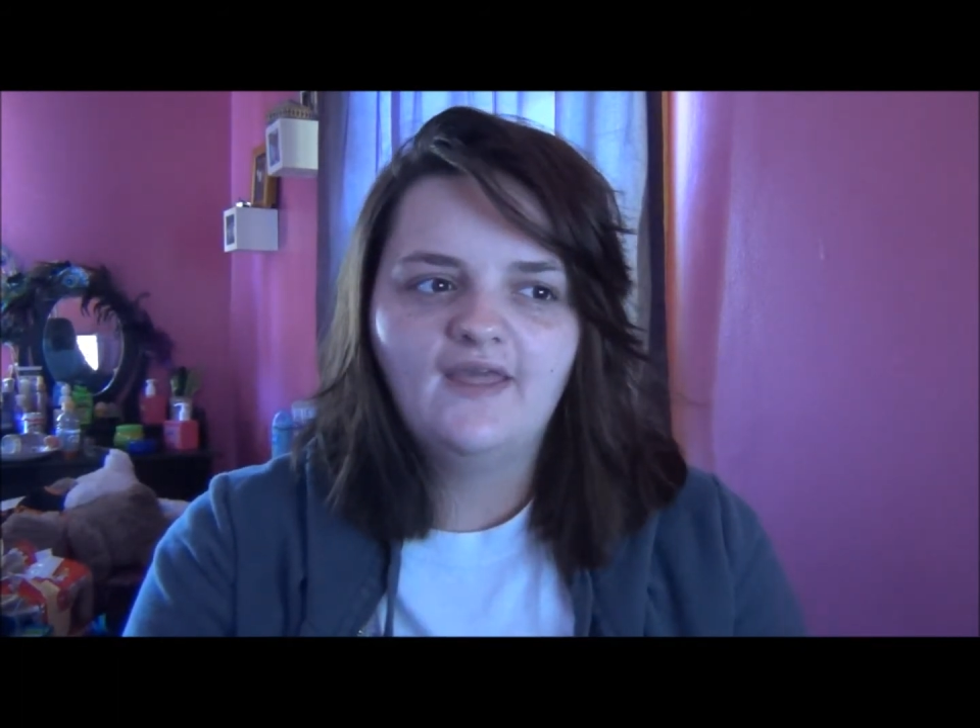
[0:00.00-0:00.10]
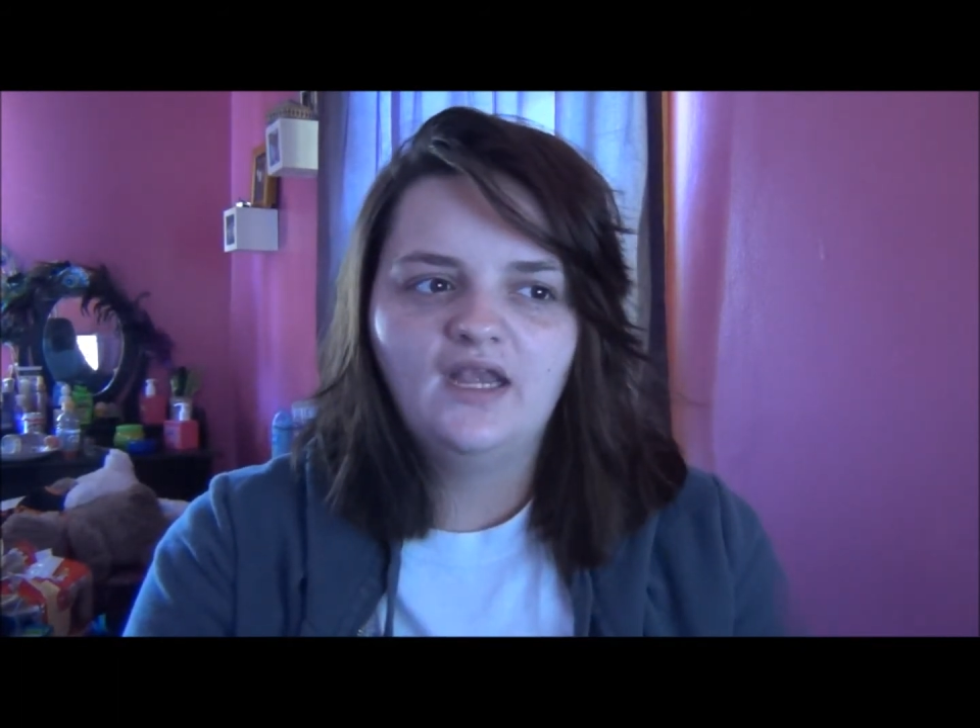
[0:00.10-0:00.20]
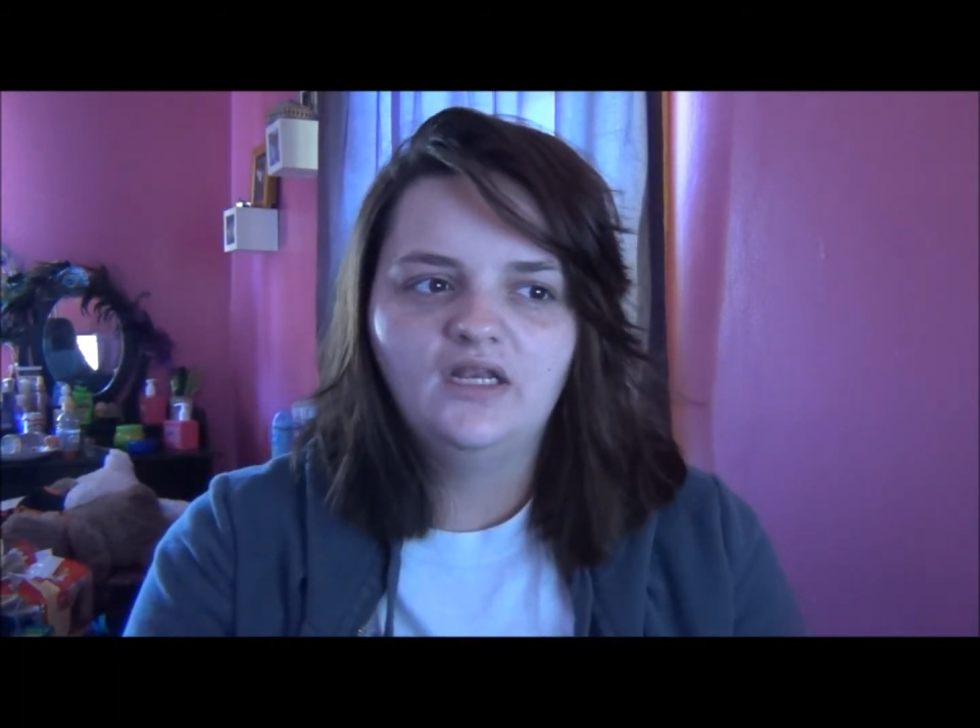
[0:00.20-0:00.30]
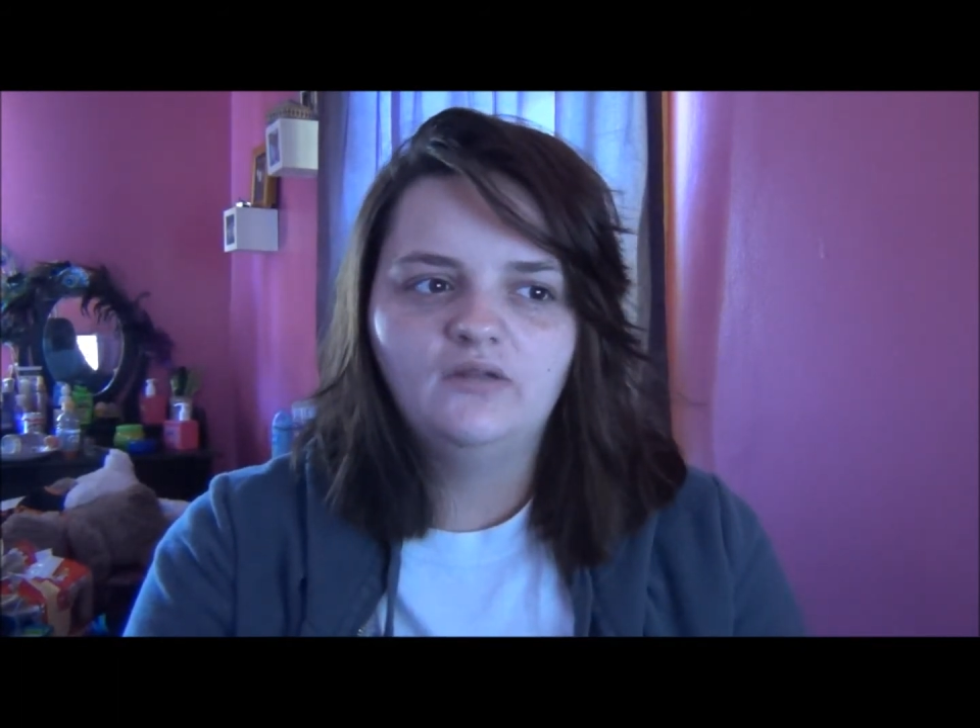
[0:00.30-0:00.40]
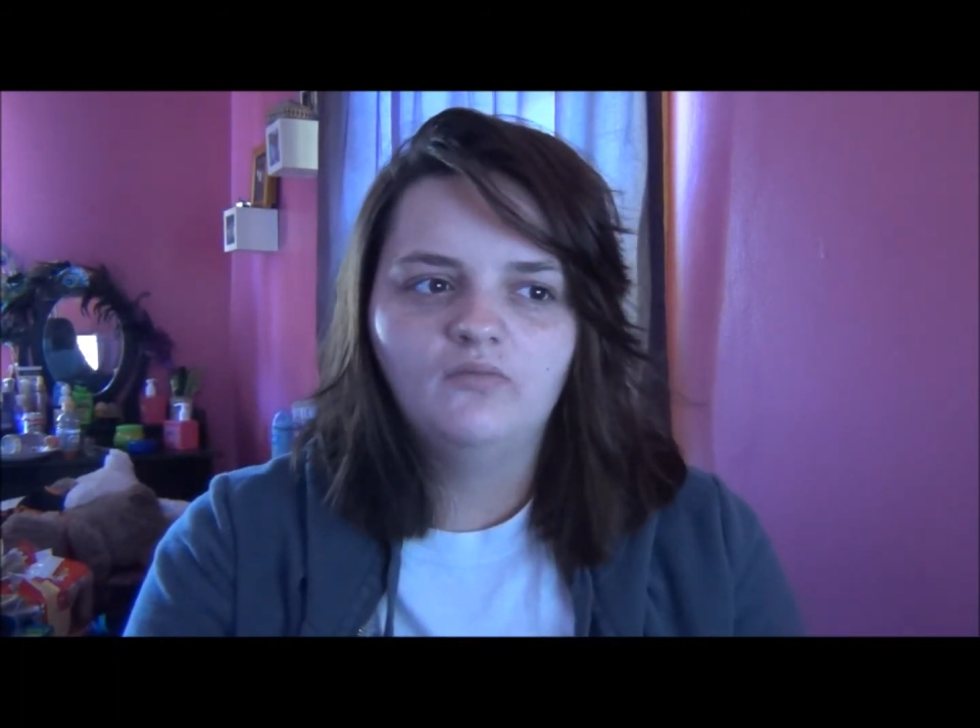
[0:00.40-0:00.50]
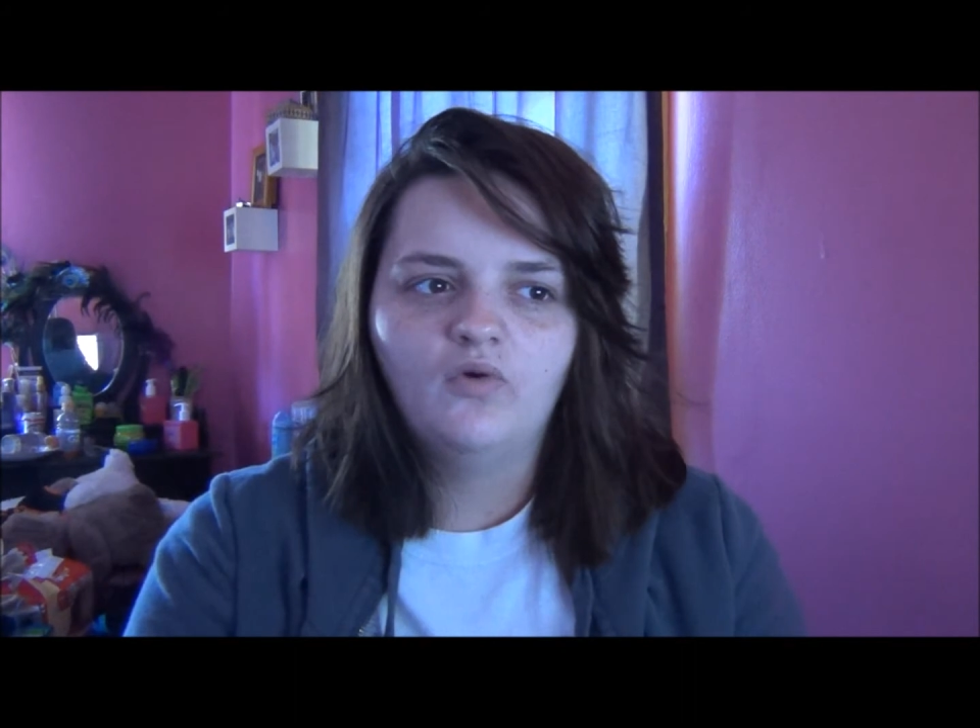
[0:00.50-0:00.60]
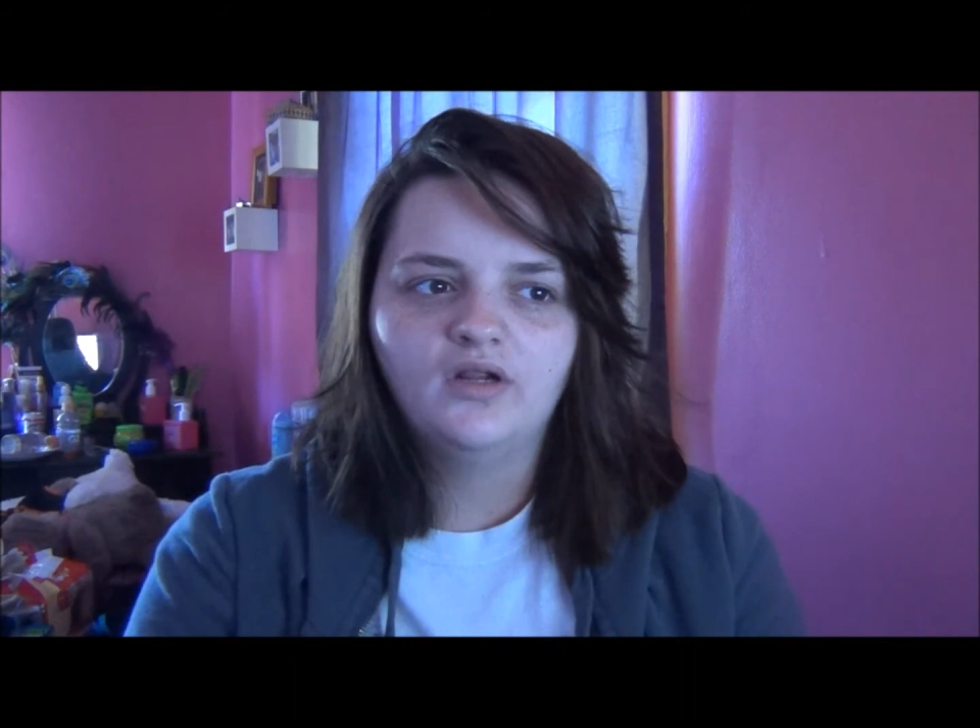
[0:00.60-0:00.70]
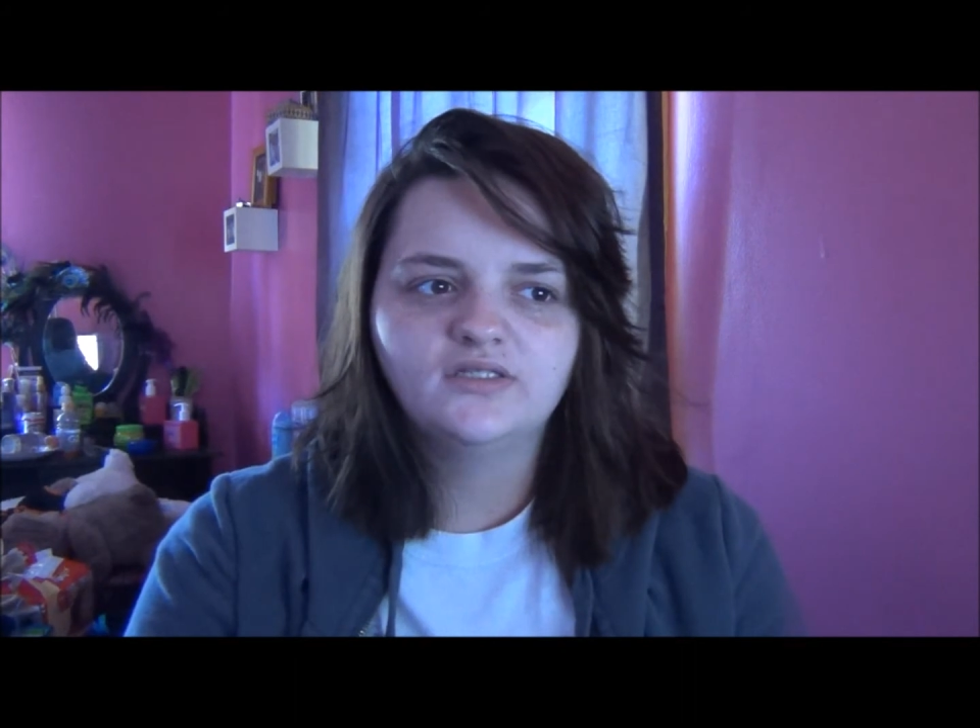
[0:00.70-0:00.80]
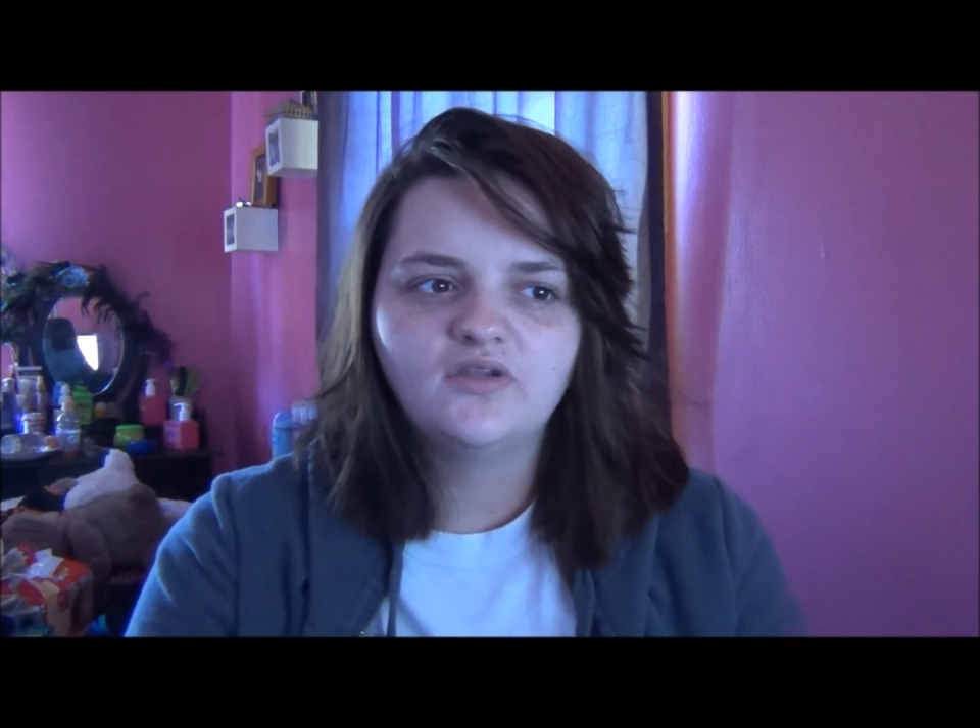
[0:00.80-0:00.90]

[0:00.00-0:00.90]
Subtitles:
that anymore,